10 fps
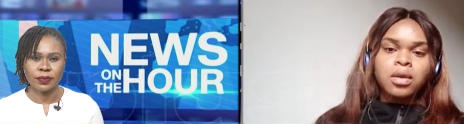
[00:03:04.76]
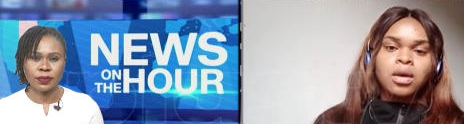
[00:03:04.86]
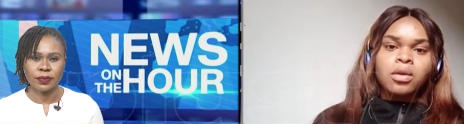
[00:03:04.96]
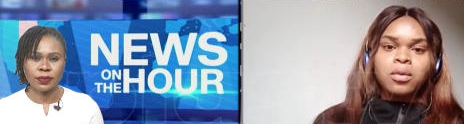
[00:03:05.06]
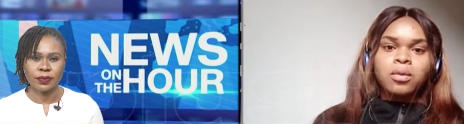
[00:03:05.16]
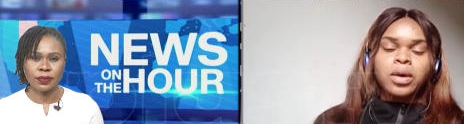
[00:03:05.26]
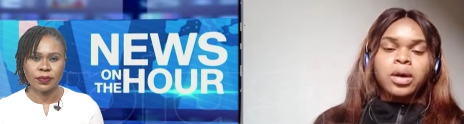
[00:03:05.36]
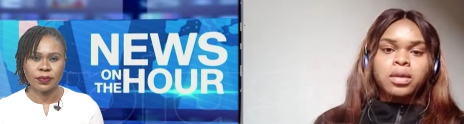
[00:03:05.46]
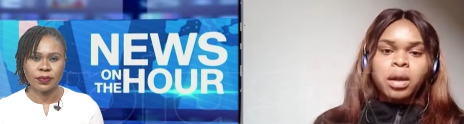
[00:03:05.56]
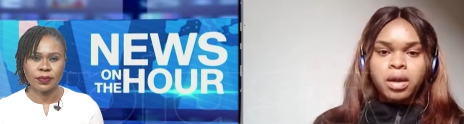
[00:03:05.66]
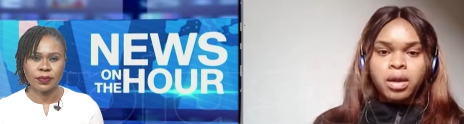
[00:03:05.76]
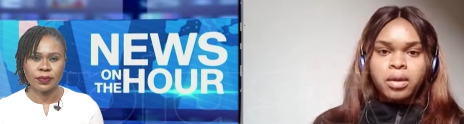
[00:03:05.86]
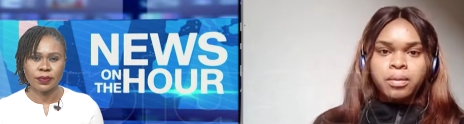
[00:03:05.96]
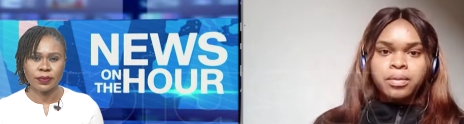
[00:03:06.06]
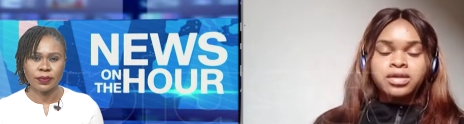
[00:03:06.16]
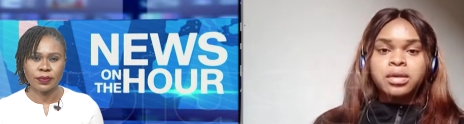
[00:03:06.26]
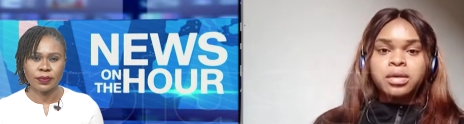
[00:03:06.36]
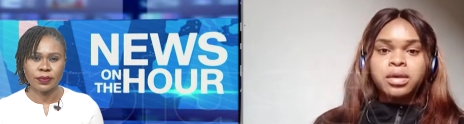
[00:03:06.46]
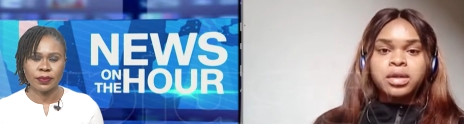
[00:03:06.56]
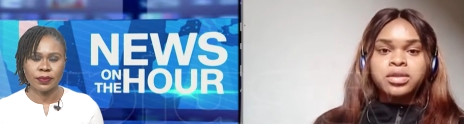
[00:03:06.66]
Speaker 1: Well, um, it,
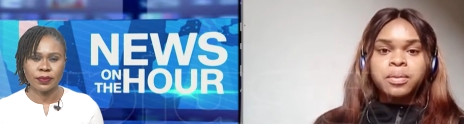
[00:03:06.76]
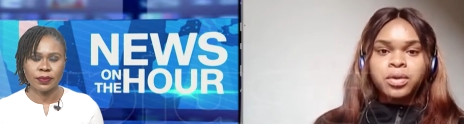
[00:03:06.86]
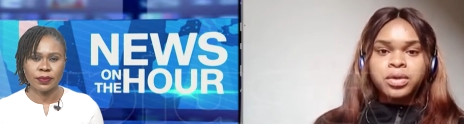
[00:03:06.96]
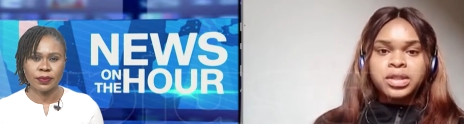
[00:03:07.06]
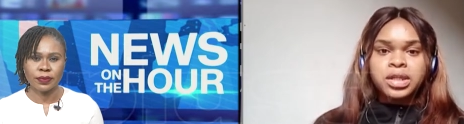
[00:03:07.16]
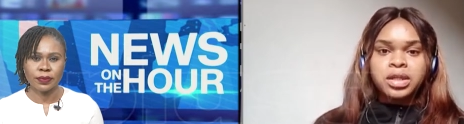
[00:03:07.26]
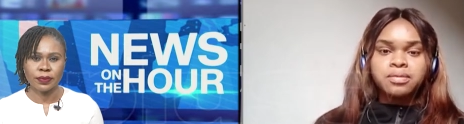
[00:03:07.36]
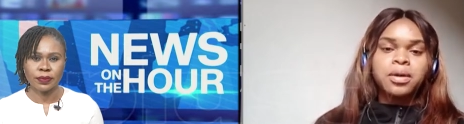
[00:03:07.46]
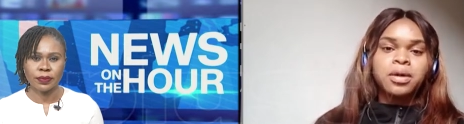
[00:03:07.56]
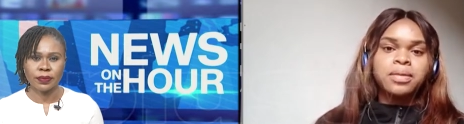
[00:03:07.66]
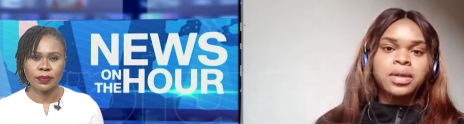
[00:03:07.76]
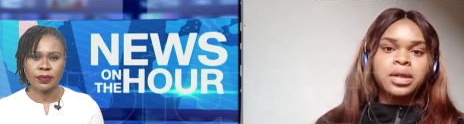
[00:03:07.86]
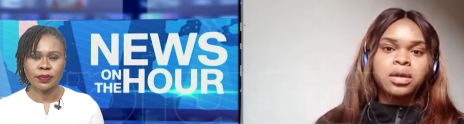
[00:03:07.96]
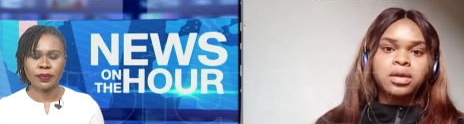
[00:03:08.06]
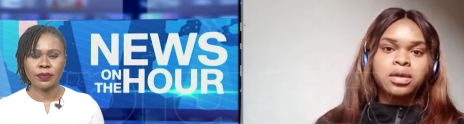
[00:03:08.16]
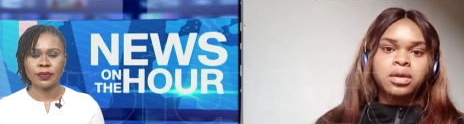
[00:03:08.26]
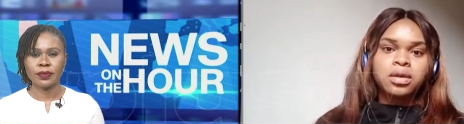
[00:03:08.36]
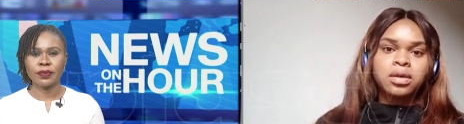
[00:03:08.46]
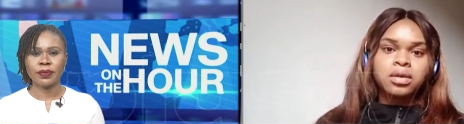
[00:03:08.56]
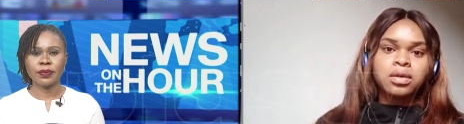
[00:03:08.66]
it's important the public
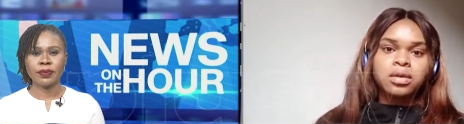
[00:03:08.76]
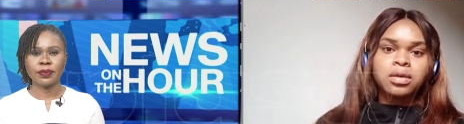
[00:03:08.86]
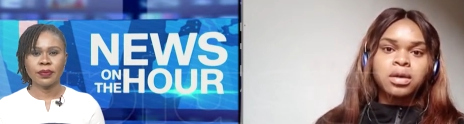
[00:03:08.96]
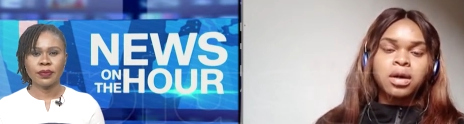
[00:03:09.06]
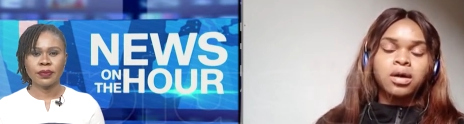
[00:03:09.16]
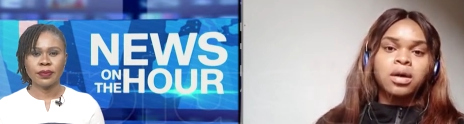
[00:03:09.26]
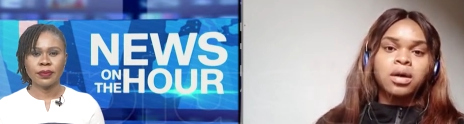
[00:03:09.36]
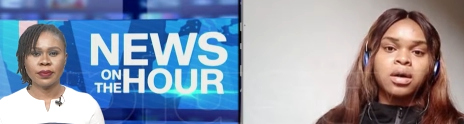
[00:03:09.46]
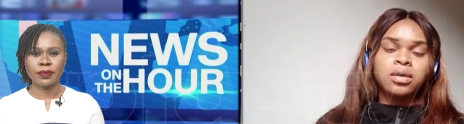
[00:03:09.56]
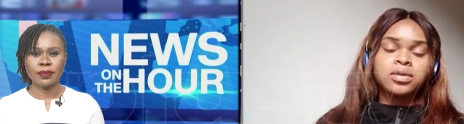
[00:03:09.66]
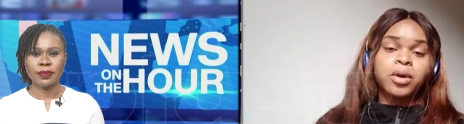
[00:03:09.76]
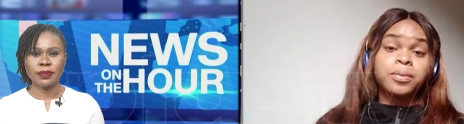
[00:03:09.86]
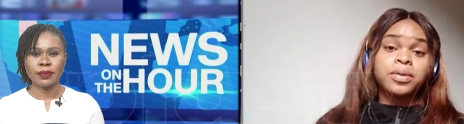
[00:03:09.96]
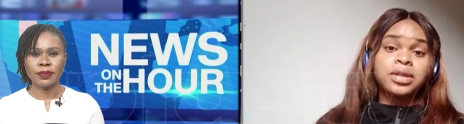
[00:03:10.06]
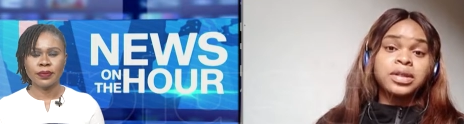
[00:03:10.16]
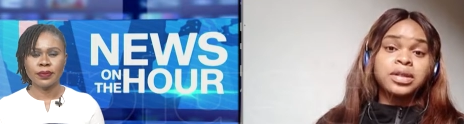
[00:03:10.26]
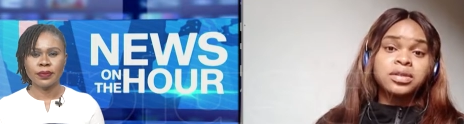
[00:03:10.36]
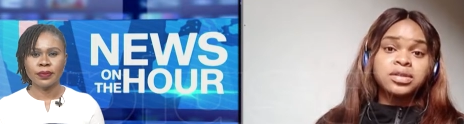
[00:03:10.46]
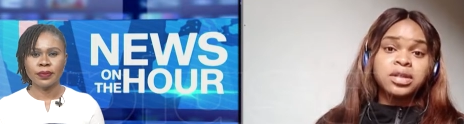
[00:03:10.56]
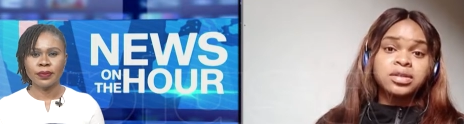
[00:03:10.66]
uh, is properly
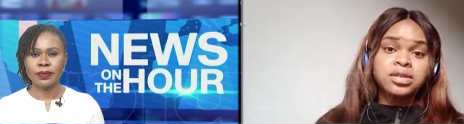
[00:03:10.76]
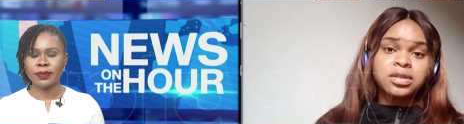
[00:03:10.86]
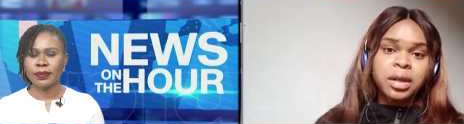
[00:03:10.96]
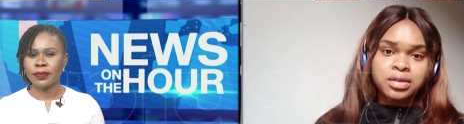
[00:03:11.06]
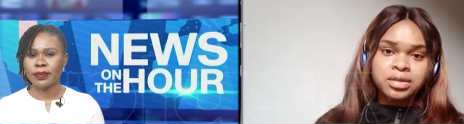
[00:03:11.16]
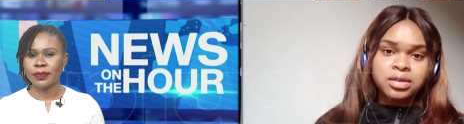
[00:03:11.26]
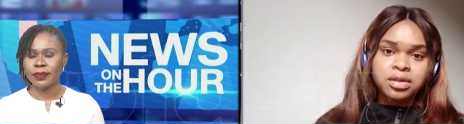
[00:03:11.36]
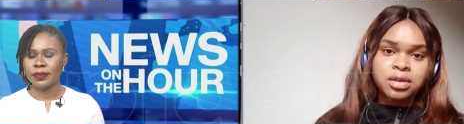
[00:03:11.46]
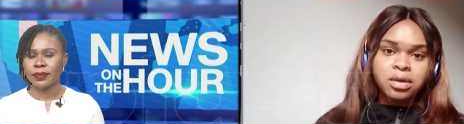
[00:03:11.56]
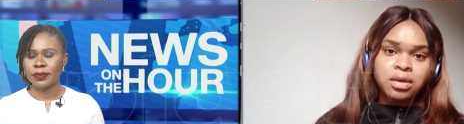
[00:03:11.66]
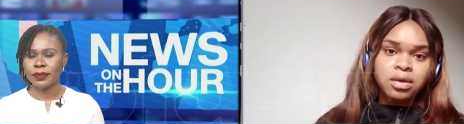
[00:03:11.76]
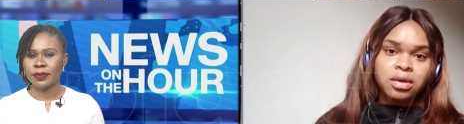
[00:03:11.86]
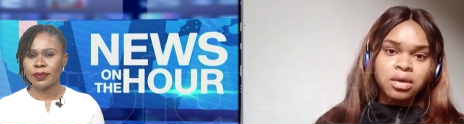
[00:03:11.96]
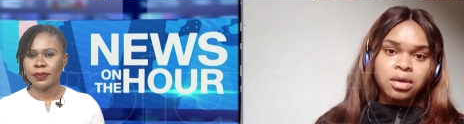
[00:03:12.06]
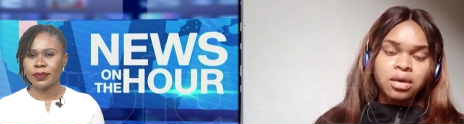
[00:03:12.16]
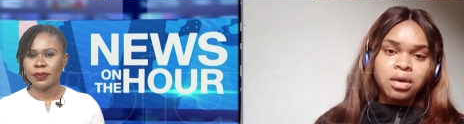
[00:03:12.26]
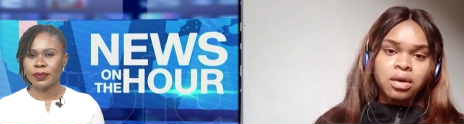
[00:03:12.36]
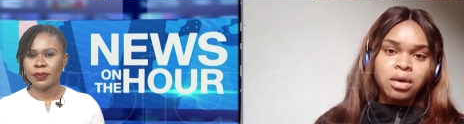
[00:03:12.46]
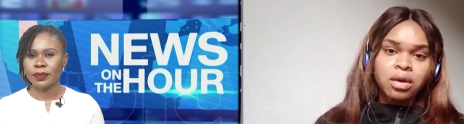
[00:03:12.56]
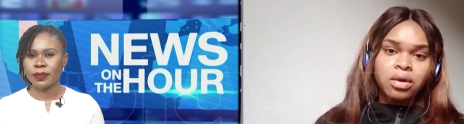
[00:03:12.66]
sensitized
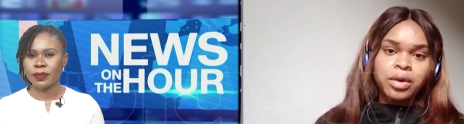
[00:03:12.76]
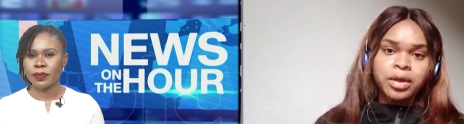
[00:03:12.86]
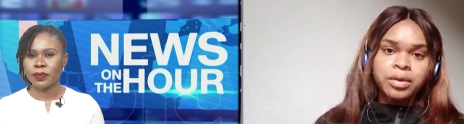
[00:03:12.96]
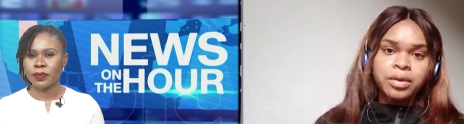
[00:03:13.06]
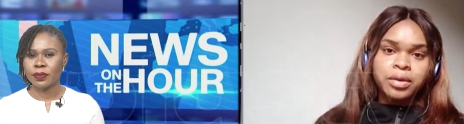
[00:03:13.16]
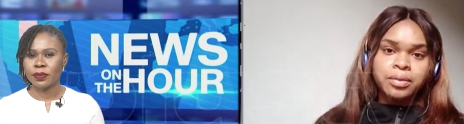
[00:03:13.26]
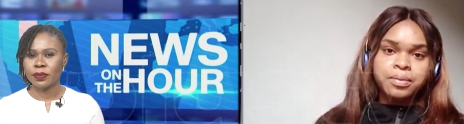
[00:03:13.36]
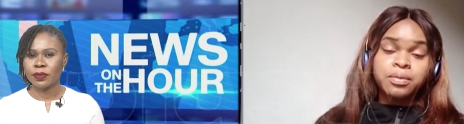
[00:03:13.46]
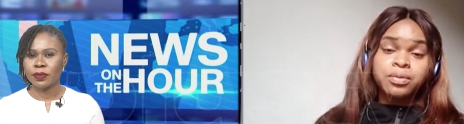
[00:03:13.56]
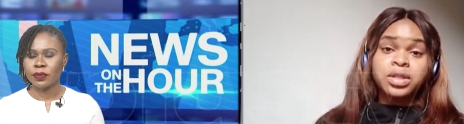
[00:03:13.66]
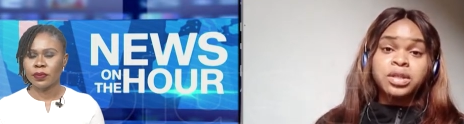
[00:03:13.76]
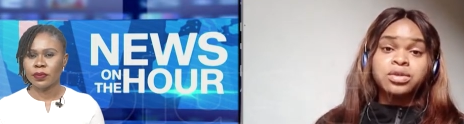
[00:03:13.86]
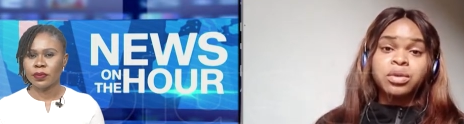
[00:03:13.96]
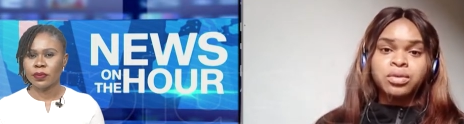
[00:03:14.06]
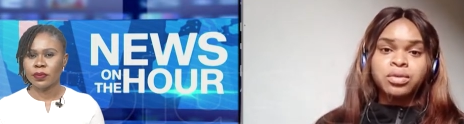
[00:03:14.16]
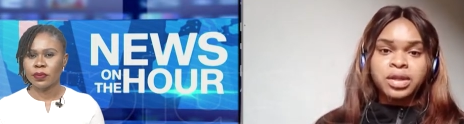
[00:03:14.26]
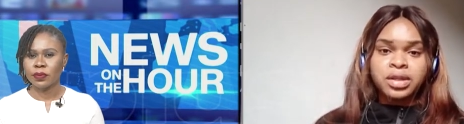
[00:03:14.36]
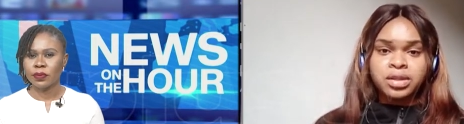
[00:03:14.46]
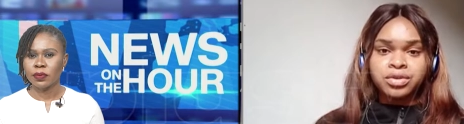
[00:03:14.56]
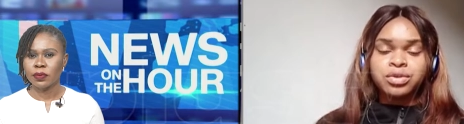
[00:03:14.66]
on rape. People need to know
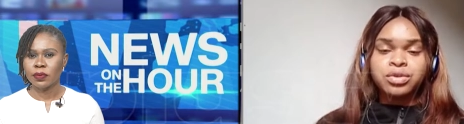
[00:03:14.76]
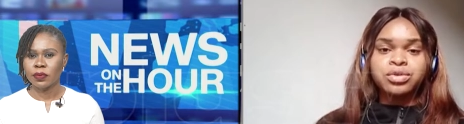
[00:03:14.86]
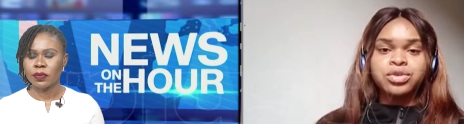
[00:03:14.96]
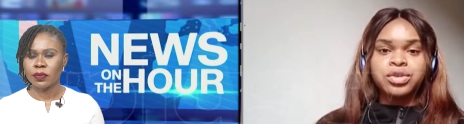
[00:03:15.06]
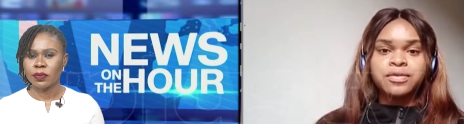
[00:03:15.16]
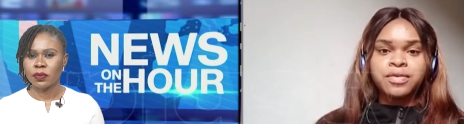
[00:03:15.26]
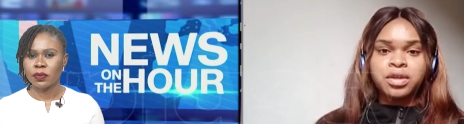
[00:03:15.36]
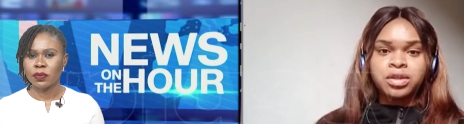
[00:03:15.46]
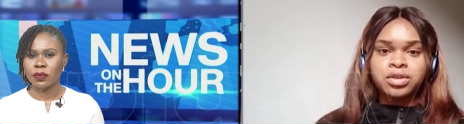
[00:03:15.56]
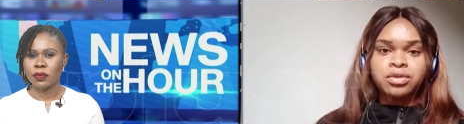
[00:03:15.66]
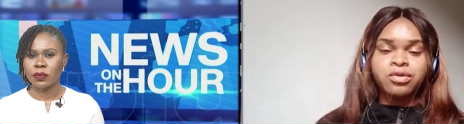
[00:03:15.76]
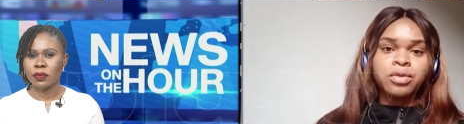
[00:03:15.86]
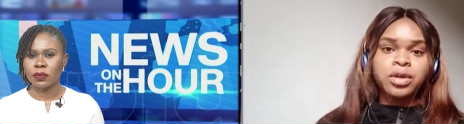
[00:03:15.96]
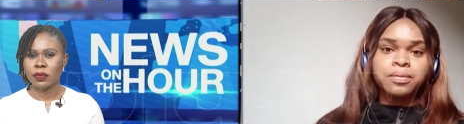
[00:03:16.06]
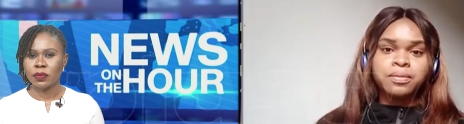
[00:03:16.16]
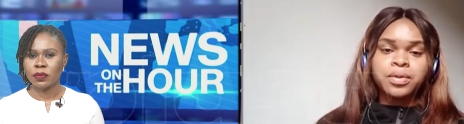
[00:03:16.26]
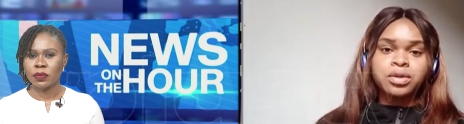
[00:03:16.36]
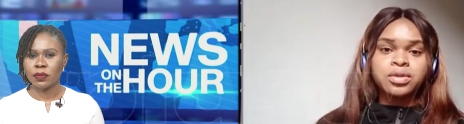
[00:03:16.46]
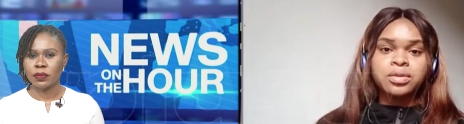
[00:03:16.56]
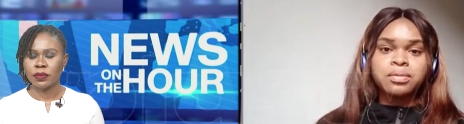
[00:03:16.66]
that there's no justification for rape. It
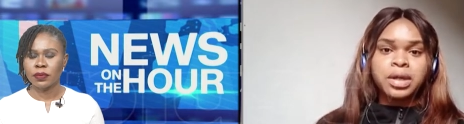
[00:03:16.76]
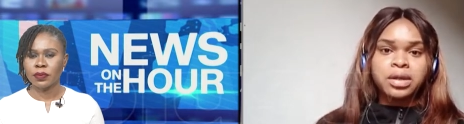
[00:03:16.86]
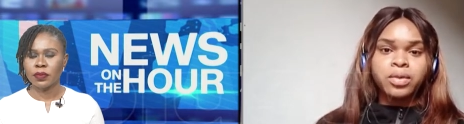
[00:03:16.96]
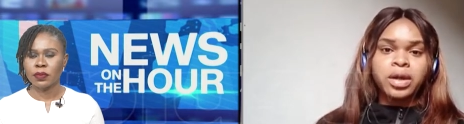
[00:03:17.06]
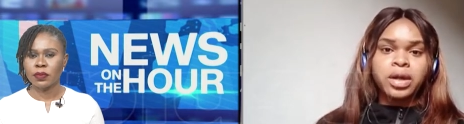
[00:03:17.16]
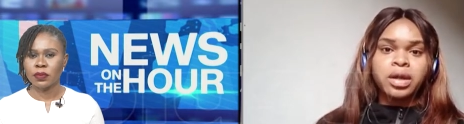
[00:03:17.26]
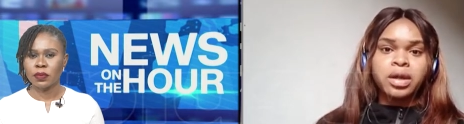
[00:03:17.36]
doesn't matter where